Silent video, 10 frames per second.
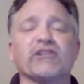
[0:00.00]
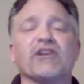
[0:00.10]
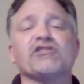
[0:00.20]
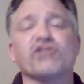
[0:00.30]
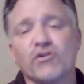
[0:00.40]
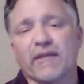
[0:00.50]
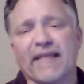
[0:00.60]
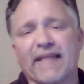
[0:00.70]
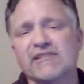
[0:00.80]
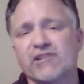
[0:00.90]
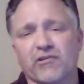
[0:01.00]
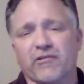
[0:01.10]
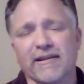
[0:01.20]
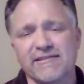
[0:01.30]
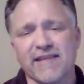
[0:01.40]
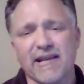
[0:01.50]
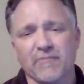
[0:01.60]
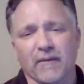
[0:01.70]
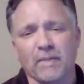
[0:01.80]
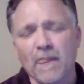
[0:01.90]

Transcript: to assume that that's a correct statement.